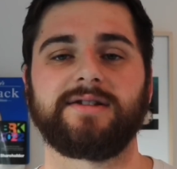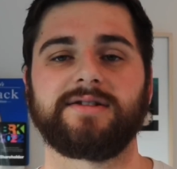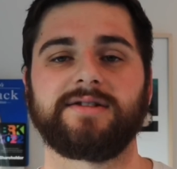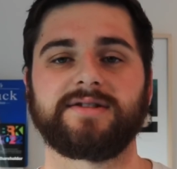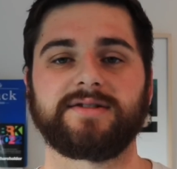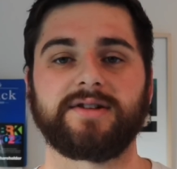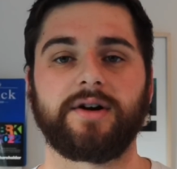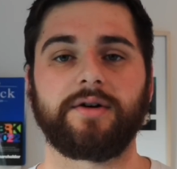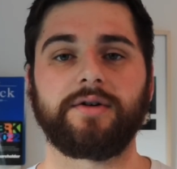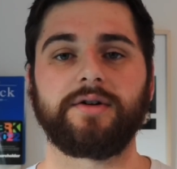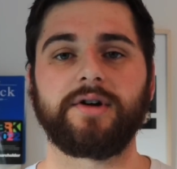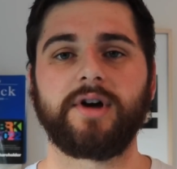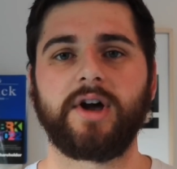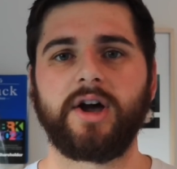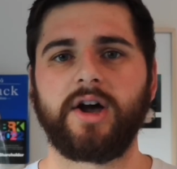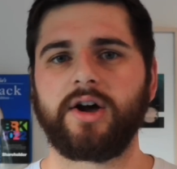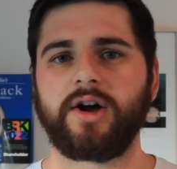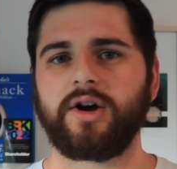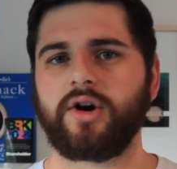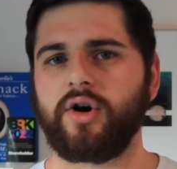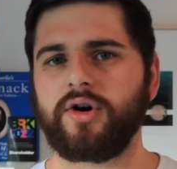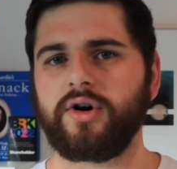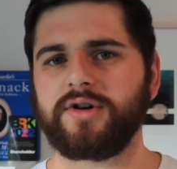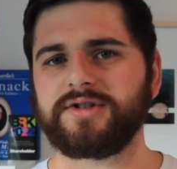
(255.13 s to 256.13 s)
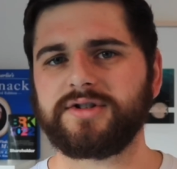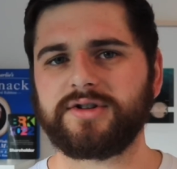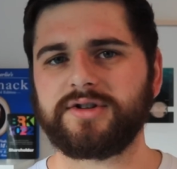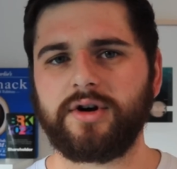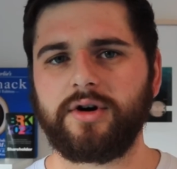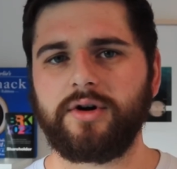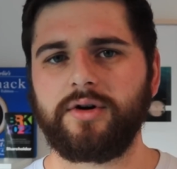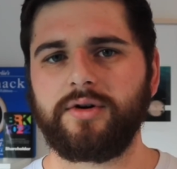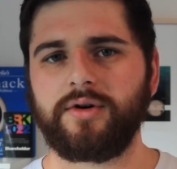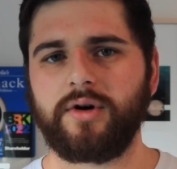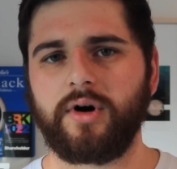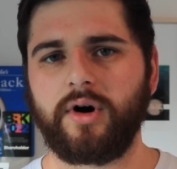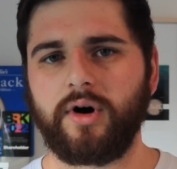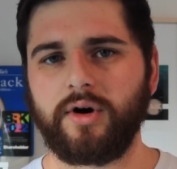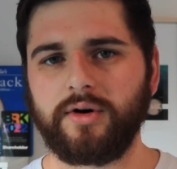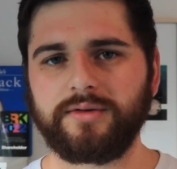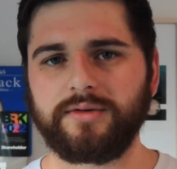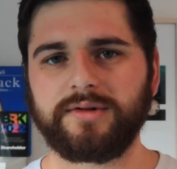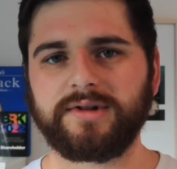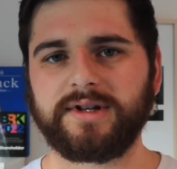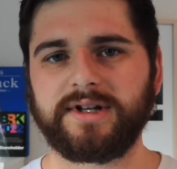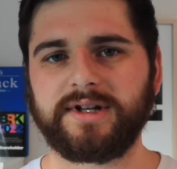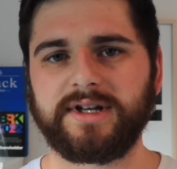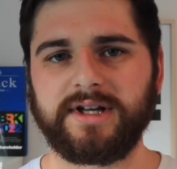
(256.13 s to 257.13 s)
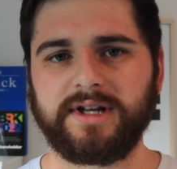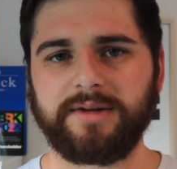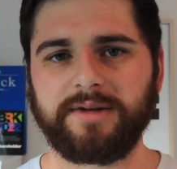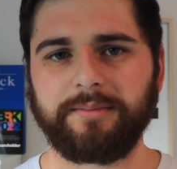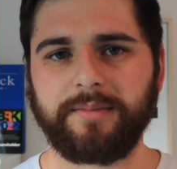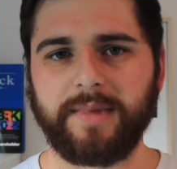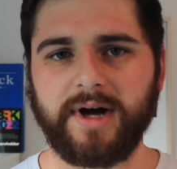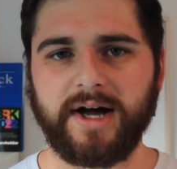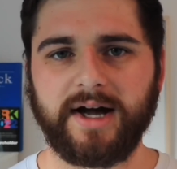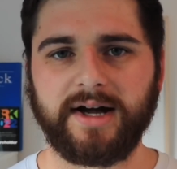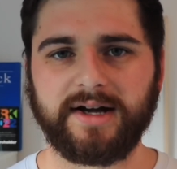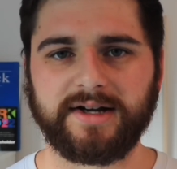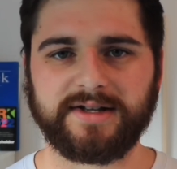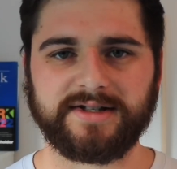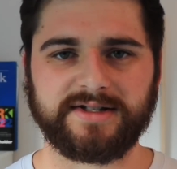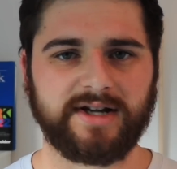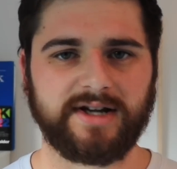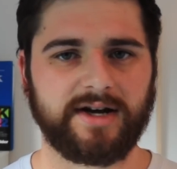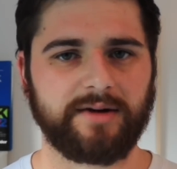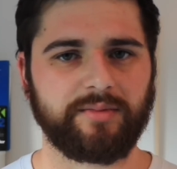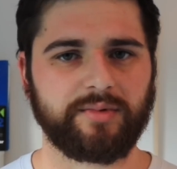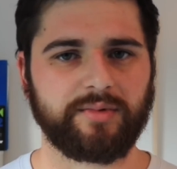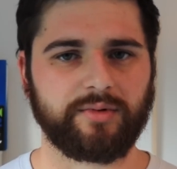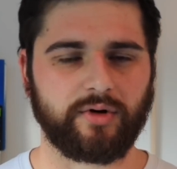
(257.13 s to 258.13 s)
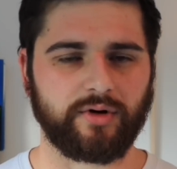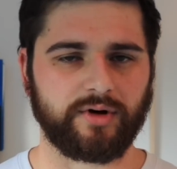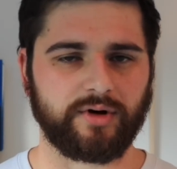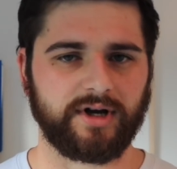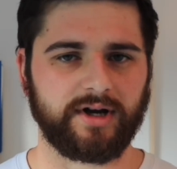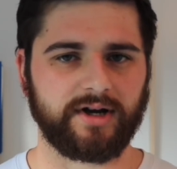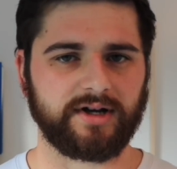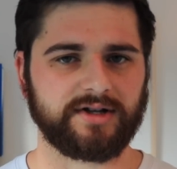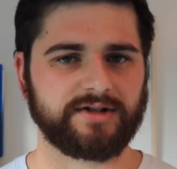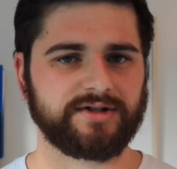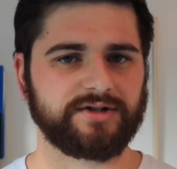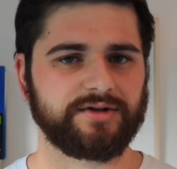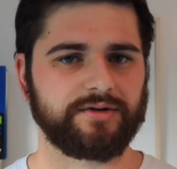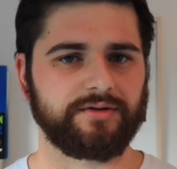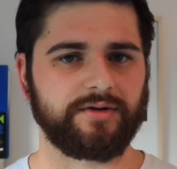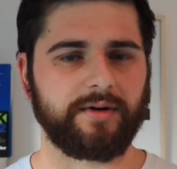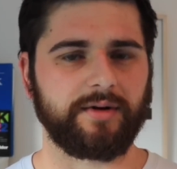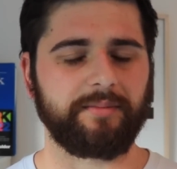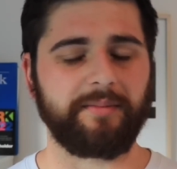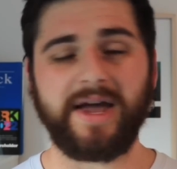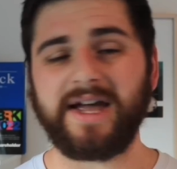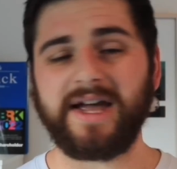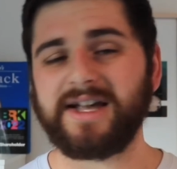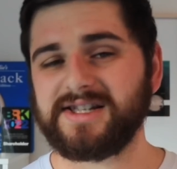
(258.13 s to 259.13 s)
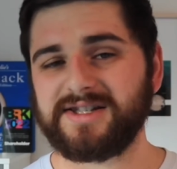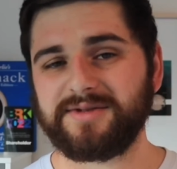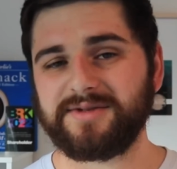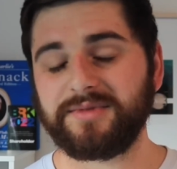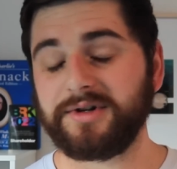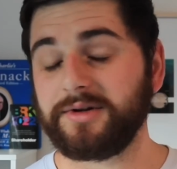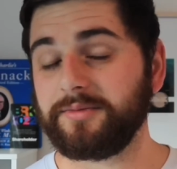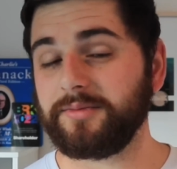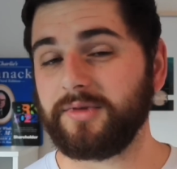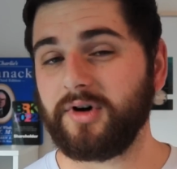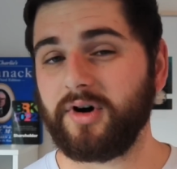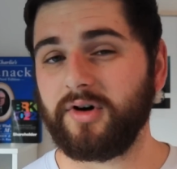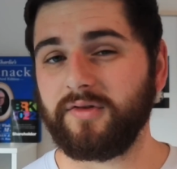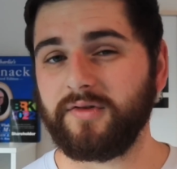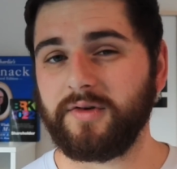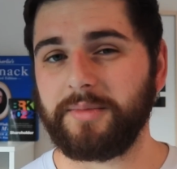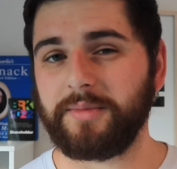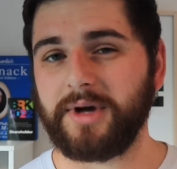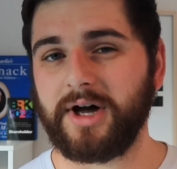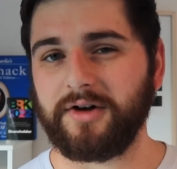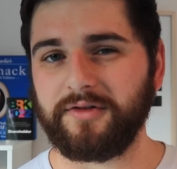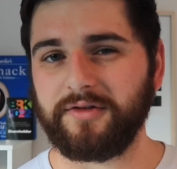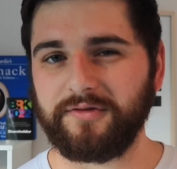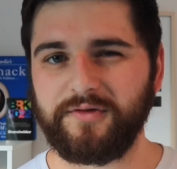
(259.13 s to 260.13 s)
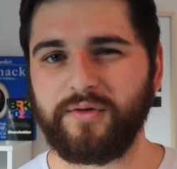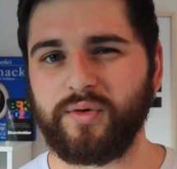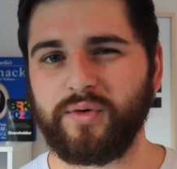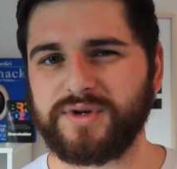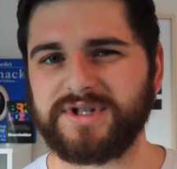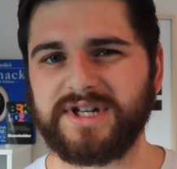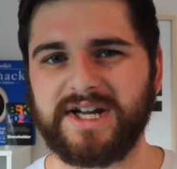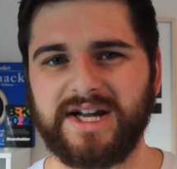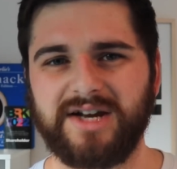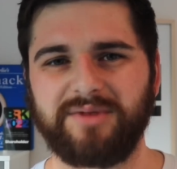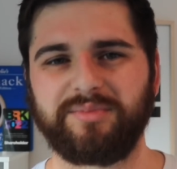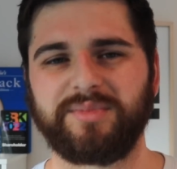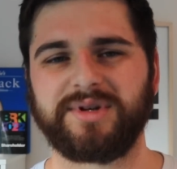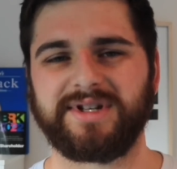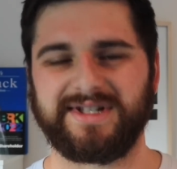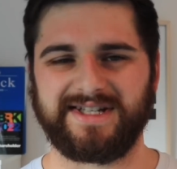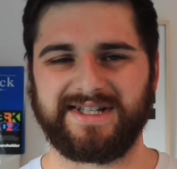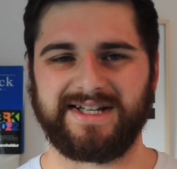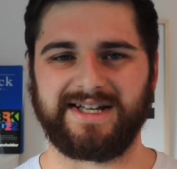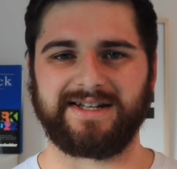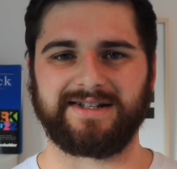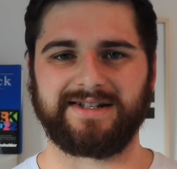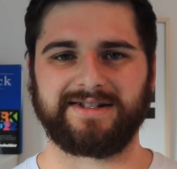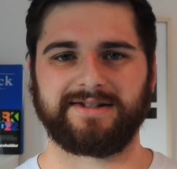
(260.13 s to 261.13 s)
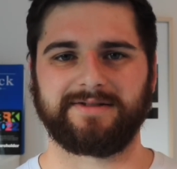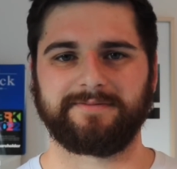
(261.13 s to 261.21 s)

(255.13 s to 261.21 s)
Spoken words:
So Costco only marks up products to a maximum of about 14%.